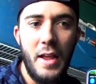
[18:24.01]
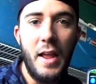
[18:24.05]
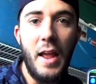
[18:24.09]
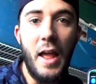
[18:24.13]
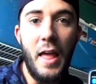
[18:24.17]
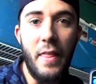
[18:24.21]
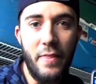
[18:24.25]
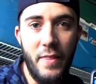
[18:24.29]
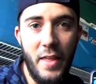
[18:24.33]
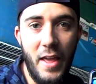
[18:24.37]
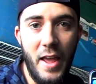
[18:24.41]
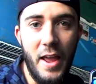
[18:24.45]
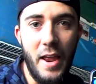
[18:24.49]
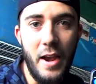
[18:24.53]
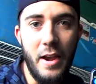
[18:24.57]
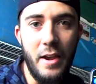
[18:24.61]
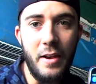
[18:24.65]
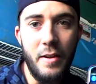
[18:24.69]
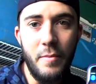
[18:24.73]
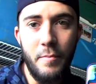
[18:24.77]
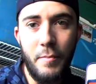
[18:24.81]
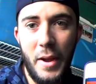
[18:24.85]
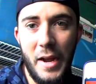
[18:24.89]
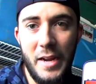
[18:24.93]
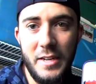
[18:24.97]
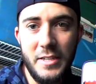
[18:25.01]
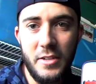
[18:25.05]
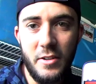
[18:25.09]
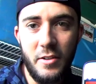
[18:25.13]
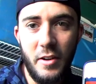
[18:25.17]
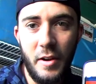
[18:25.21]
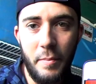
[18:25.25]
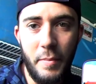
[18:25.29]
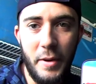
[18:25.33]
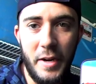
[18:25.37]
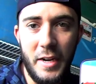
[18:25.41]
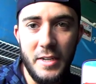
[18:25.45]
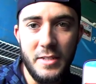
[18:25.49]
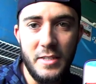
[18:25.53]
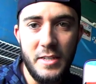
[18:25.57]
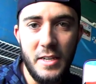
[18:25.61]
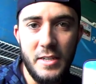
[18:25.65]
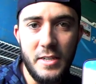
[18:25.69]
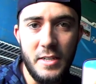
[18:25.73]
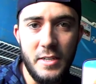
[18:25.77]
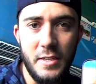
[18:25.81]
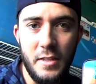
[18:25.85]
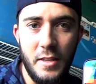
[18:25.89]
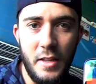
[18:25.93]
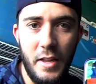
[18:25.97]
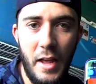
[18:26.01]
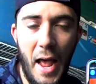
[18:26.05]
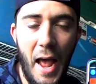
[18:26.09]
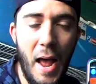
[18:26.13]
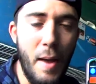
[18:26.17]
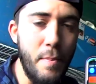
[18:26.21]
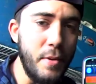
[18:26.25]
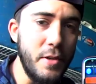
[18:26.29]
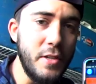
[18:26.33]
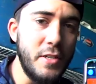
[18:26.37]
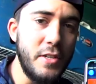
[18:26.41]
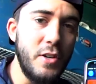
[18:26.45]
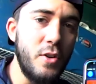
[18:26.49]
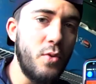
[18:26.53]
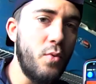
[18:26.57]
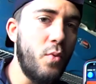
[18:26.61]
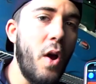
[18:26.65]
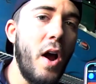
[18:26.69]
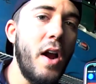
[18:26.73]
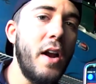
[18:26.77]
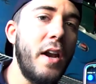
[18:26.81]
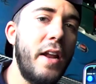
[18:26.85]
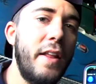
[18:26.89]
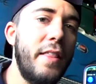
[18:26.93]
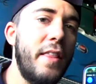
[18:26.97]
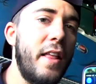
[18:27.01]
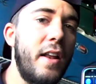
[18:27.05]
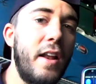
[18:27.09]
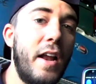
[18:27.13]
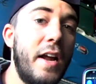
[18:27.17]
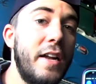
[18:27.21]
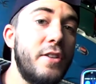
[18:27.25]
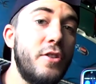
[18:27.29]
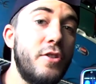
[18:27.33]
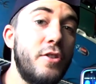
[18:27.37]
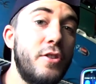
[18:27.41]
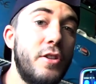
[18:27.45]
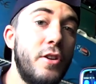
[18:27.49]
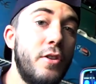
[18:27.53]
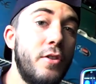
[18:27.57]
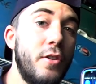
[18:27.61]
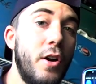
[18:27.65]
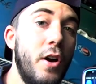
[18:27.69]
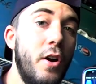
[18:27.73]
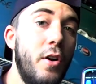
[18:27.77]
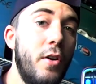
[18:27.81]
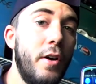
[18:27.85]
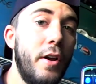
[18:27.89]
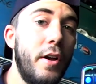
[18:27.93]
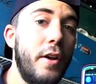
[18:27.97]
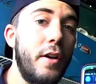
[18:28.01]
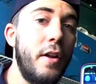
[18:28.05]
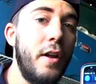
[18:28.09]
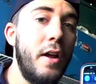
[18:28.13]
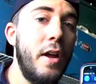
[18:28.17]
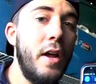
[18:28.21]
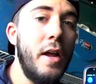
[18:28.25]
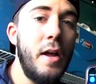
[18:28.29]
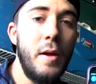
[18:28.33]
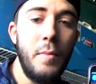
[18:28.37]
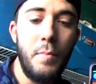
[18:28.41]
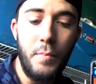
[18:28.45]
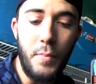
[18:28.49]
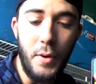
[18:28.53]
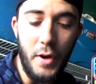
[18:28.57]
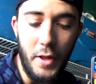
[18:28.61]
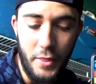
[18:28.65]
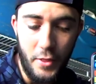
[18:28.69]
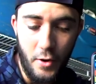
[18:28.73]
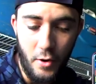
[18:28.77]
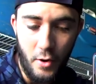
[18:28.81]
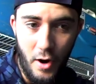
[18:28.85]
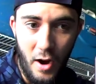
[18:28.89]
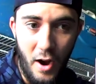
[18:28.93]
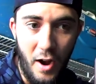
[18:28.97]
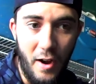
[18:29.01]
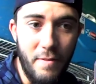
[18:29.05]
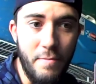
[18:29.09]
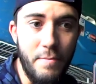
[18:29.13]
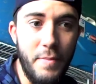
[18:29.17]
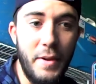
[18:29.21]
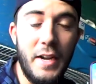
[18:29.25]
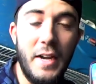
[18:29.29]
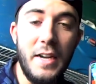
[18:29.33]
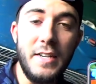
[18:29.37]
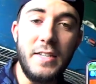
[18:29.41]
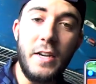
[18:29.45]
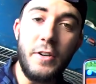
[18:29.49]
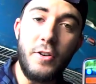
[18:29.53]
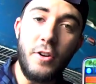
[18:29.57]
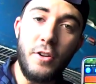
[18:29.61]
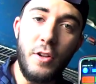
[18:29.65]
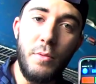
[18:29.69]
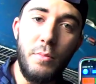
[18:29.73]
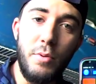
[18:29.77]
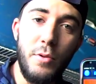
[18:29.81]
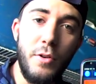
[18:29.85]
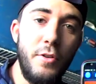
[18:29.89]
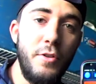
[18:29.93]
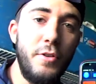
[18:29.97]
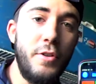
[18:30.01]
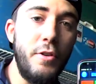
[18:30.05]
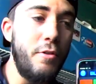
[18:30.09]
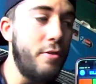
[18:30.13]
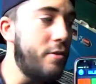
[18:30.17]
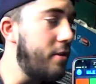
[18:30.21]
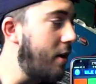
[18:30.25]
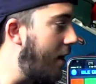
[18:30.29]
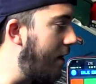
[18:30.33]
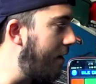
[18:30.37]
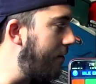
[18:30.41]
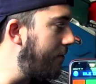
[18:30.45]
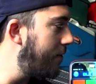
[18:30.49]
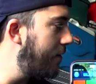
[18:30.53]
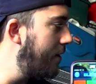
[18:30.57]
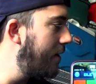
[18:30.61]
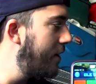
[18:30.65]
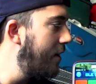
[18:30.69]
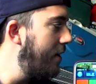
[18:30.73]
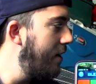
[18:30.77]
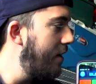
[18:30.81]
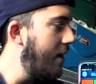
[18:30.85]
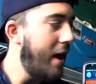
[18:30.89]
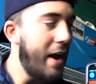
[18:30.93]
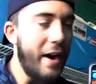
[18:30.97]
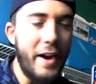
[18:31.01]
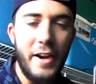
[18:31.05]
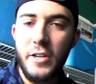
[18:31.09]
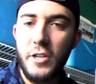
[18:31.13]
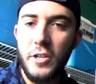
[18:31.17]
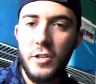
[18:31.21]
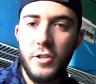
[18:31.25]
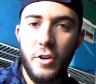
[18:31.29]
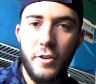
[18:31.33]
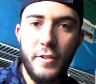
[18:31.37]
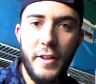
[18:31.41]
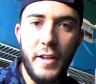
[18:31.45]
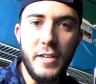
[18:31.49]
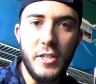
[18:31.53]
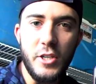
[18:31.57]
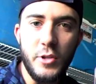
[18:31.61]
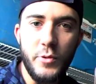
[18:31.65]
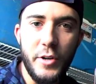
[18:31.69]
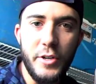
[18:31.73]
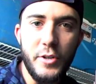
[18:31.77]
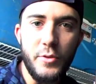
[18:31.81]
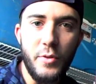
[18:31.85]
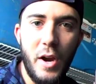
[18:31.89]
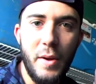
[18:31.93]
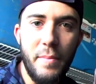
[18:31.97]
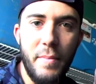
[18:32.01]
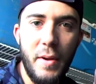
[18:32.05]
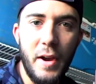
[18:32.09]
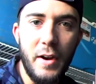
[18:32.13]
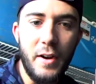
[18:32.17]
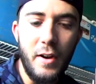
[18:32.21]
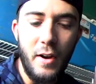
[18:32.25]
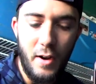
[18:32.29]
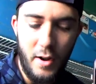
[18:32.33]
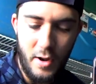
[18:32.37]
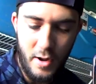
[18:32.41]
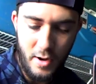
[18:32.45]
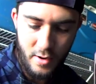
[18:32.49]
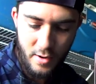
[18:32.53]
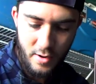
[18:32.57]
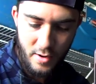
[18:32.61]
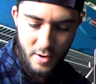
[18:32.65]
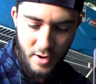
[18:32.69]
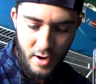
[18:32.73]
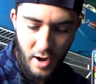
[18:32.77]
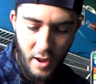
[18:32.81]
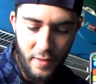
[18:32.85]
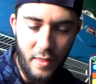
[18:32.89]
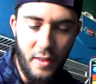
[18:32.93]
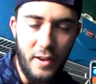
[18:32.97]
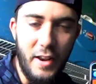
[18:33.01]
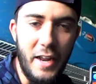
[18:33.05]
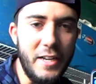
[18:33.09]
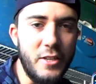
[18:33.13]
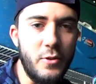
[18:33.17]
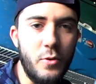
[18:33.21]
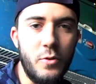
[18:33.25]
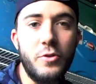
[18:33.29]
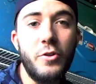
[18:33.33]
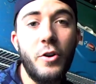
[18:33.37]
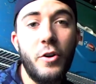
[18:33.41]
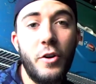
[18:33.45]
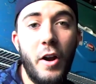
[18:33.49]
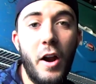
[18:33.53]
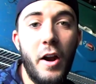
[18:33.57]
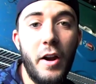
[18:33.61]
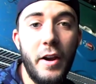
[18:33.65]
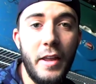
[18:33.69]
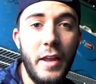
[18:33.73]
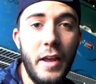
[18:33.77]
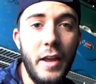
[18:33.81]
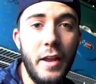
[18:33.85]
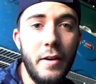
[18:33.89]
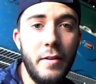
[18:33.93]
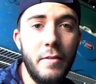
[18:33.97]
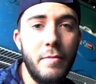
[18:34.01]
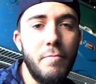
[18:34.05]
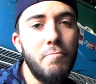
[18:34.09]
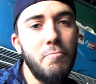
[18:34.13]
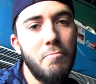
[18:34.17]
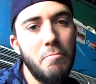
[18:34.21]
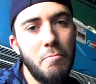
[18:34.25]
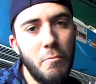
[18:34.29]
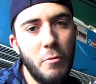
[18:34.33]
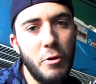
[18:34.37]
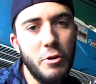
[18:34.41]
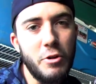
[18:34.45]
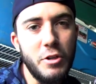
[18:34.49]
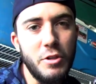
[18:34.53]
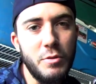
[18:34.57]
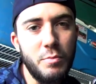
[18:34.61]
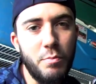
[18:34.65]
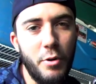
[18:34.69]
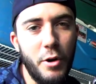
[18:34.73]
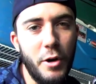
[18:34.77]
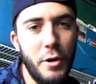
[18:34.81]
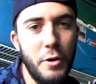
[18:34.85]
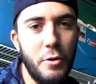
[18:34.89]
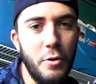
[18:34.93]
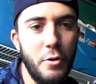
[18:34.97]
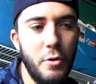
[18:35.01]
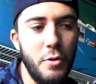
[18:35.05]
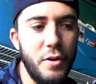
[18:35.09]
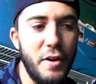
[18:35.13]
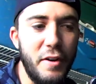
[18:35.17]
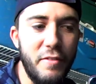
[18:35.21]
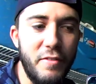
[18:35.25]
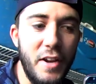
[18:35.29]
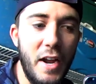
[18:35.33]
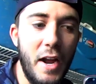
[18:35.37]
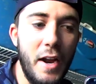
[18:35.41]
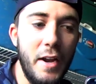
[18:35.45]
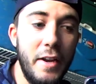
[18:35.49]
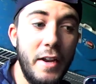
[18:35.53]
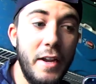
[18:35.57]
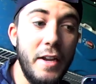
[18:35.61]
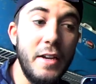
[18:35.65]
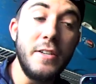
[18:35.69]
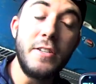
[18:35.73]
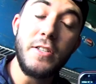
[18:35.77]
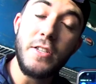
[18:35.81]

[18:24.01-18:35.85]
And then basically, because the app is still running and the lights are still going, but they're off because I turned the Bluetooth off, I can just turn that switch right back on and the lights will turn on again, which is pretty cool, nifty idea.